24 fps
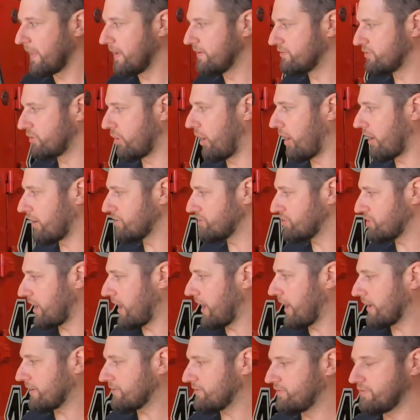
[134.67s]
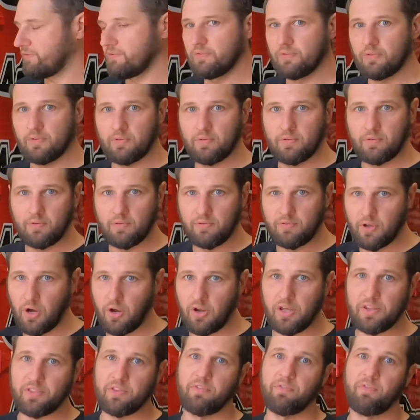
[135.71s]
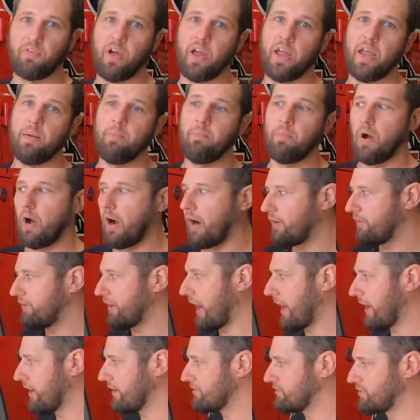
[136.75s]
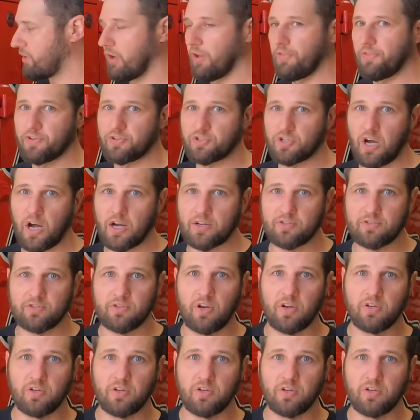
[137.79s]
So our shocks don't hit the frame, our tires don't hit the shocks as